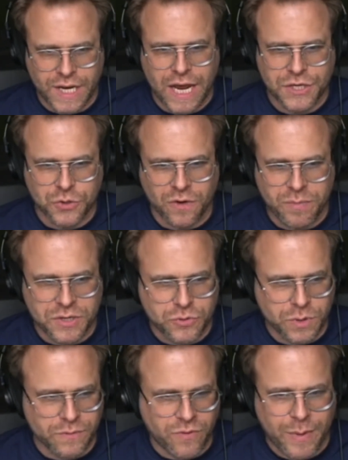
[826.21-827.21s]
that I do, I've been
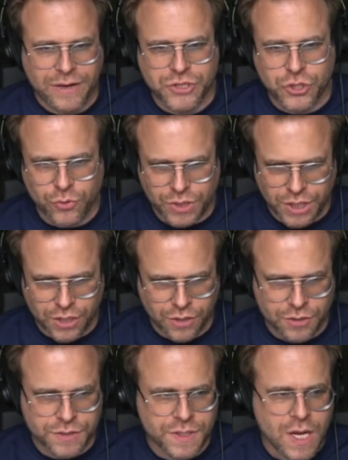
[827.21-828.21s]
doing them for about 2
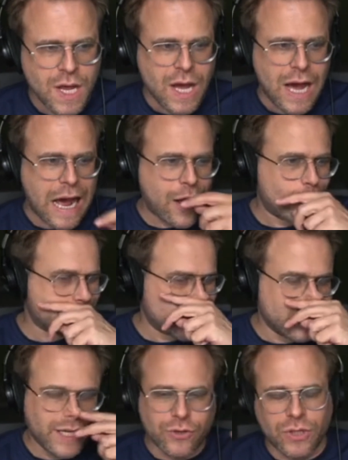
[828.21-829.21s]
years. I was
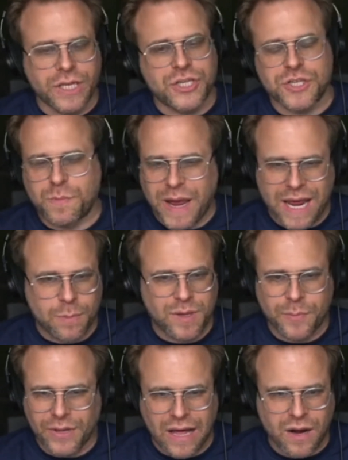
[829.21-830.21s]
literally just paying
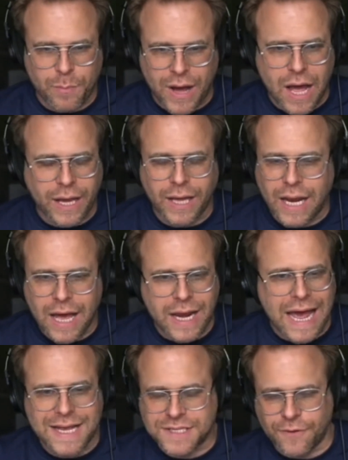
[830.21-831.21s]
people out of pocket. I'd
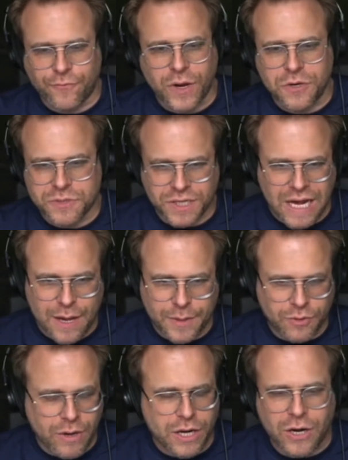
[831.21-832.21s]
ask a friend who's a
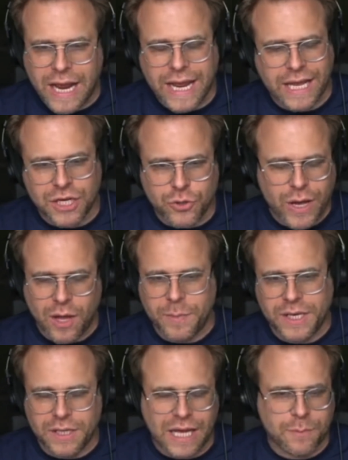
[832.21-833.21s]
comedy writer, hey, can you help
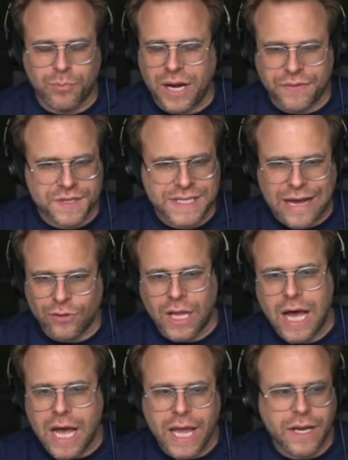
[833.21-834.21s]
me like break this
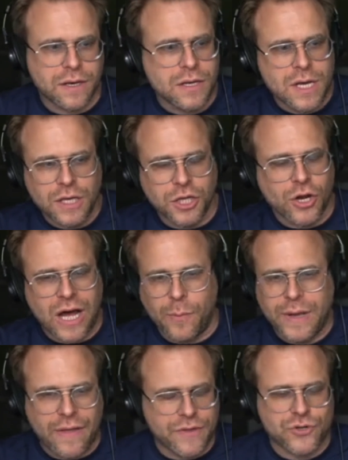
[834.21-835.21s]
outline and,
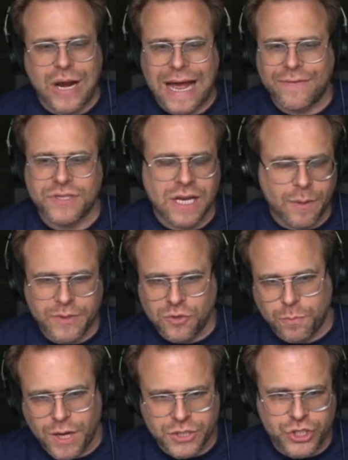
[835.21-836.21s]
help me on the drafts and help me
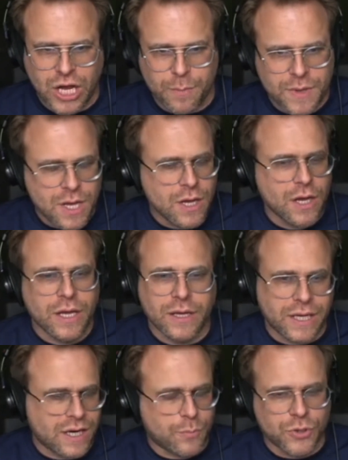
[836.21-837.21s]
do punch up,
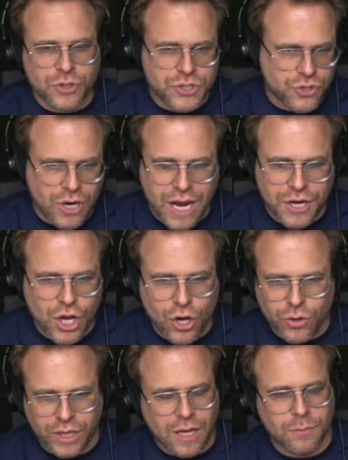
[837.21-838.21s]
get a producer I
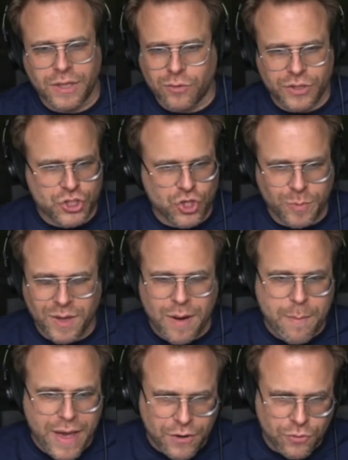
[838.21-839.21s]
know to come literally shoot me in
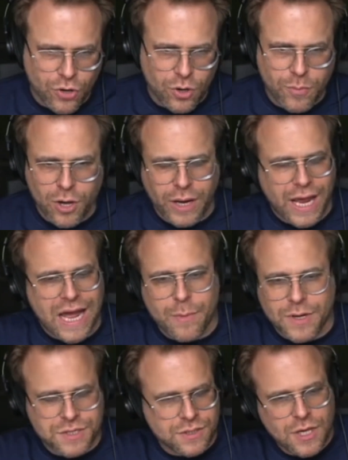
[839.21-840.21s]
my bedroom. Okay, how
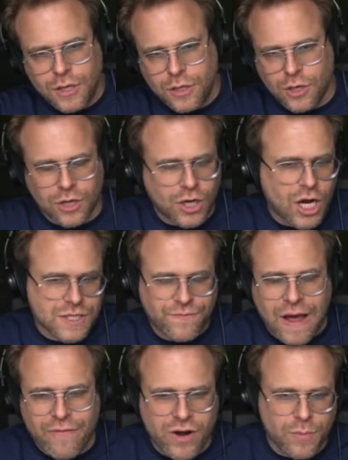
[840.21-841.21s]
much? You're going to cost
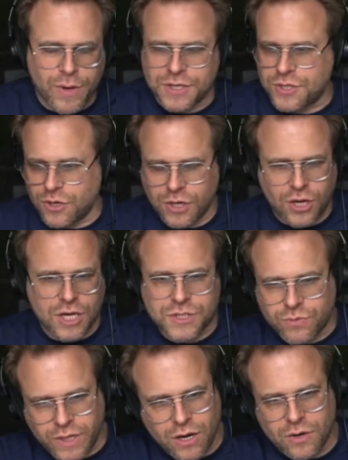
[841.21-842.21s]
$500. You're going to
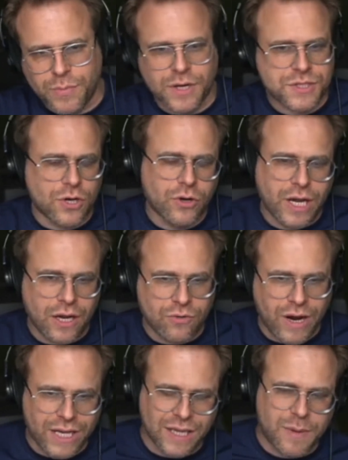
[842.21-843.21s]
cost $300. Okay,
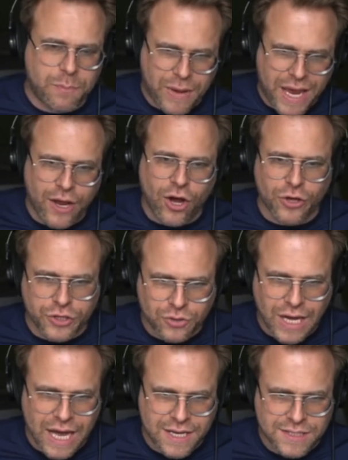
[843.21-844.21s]
great. Let me pay all you
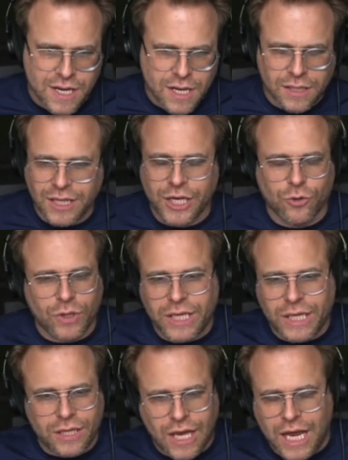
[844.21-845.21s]
guys.
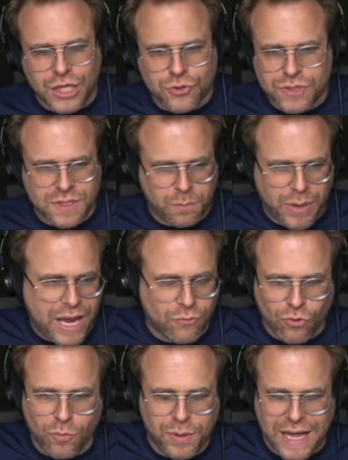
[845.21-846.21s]
Literally, I use a
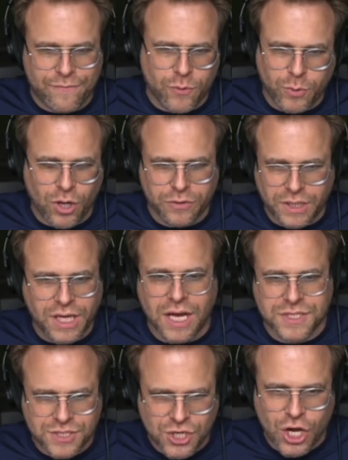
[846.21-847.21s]
payroll platform called
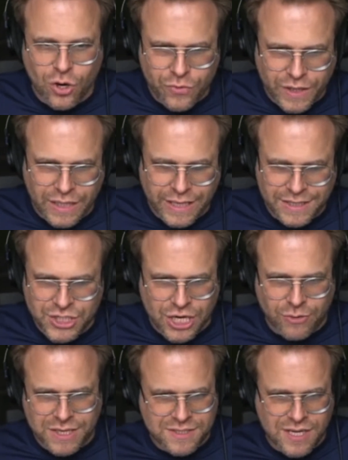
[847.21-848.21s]
Gusto that like
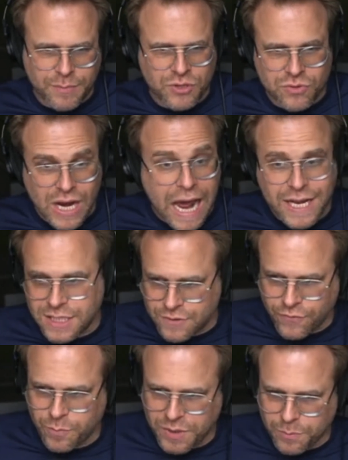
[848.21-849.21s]
generates
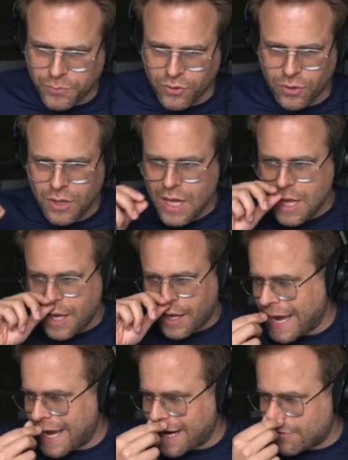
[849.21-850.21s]
W-9s for people.
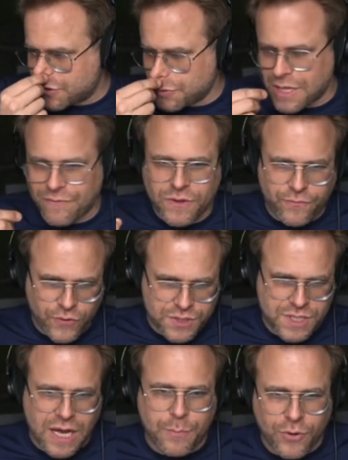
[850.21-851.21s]
And I was doing that for the
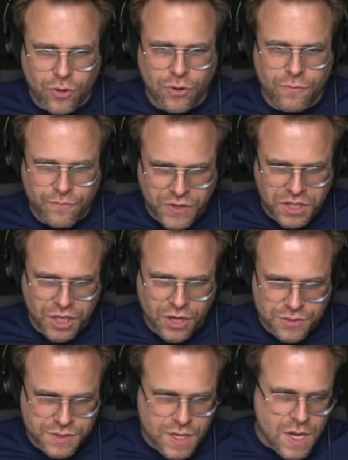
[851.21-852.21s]
first couple
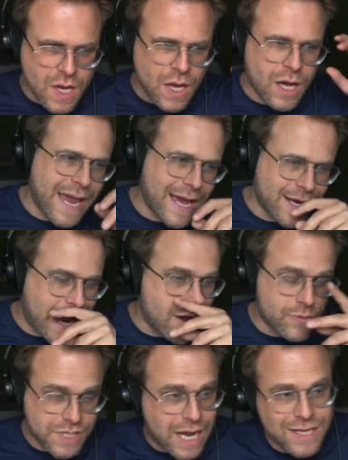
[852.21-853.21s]
videos. And
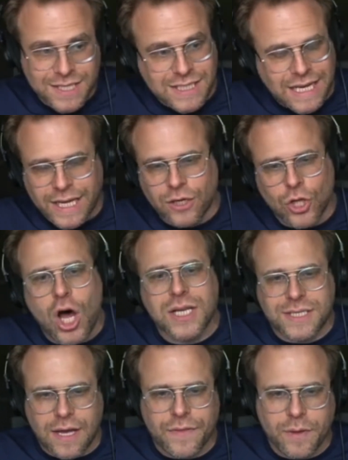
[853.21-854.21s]
I was honestly taking a
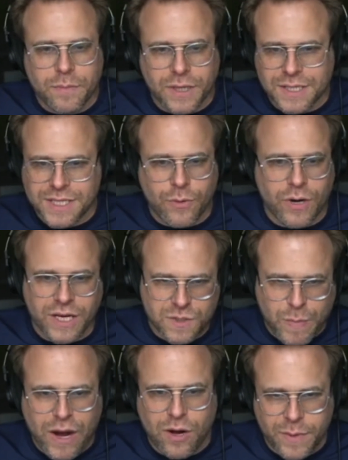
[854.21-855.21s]
loss on them because they were an
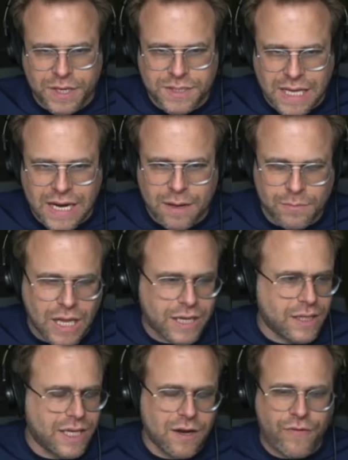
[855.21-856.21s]
experiment. And I'm
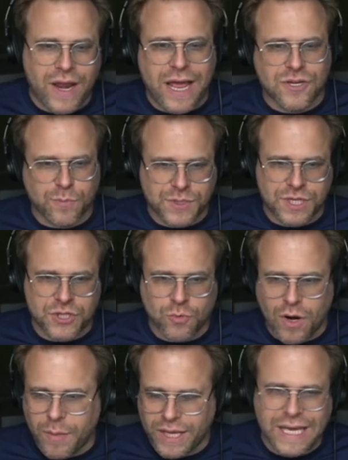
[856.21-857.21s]
luckily in a financial
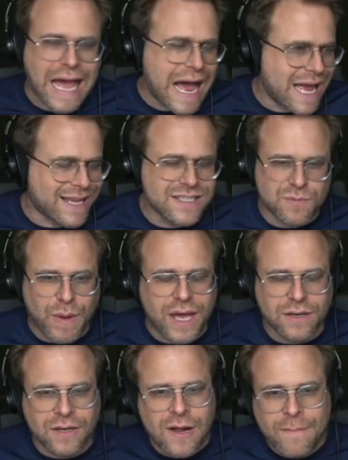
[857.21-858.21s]
position where I'm like, yeah, I can
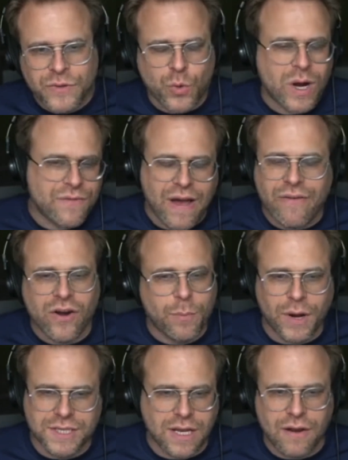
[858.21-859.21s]
spend
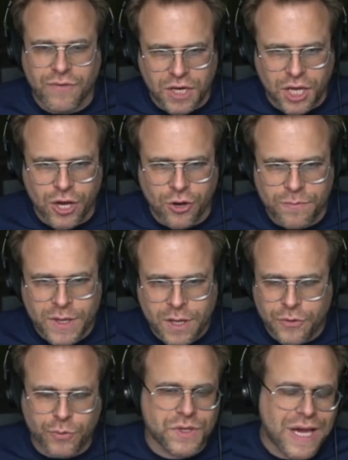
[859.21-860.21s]
$2,500 on a video,
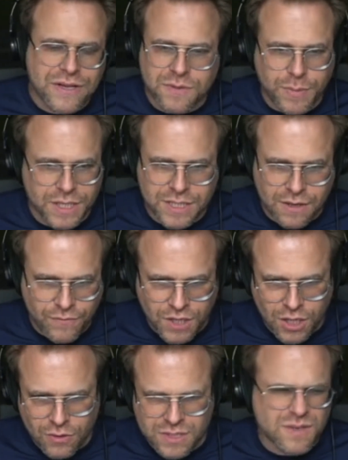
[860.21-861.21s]
$3,000 on a
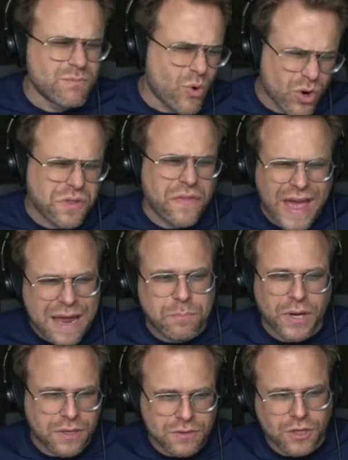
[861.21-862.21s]
video. Isn't more than
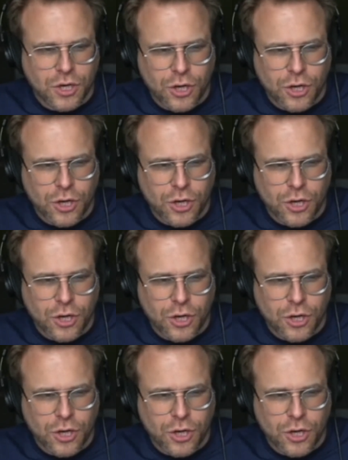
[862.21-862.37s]
that, but